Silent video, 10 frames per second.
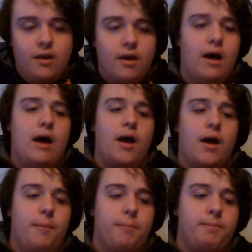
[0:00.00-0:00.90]

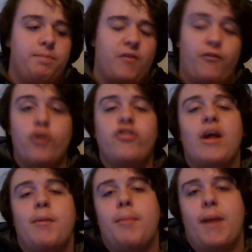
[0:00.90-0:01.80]
The first
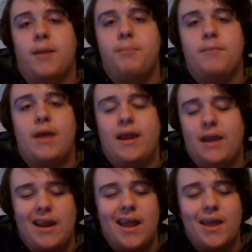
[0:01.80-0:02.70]
time I met him,
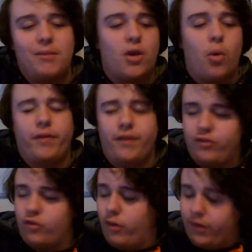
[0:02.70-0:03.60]
and I am going to go in these
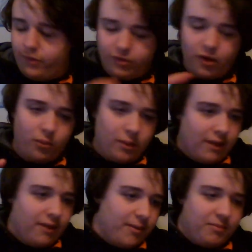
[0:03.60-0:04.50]
stories, so
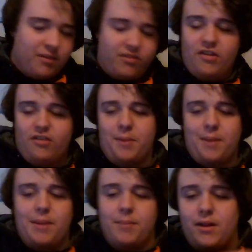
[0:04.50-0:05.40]
this might
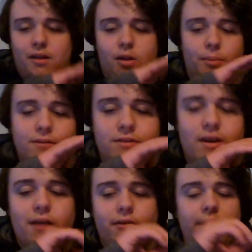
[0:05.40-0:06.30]
be a little bit of a
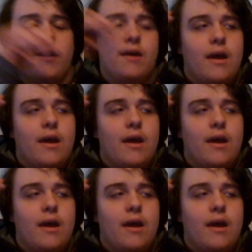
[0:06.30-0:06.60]
tirade.